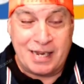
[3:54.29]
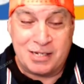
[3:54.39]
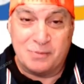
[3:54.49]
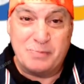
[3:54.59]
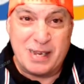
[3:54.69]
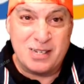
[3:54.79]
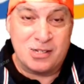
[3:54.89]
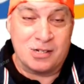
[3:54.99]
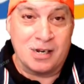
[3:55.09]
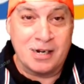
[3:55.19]
get some
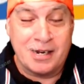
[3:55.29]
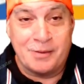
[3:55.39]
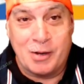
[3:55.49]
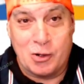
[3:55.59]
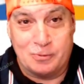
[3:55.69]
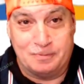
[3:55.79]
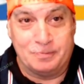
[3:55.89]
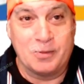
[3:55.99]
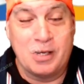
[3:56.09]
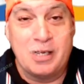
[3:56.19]
bits and come home.
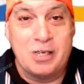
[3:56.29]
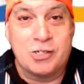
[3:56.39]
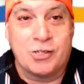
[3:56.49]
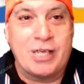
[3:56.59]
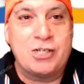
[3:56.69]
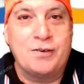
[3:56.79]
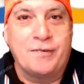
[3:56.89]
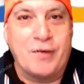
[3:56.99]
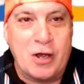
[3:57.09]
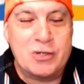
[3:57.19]
So there's
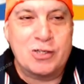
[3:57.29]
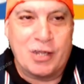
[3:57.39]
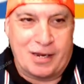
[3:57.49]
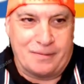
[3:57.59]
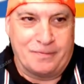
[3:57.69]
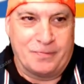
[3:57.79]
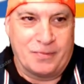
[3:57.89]
your first thing.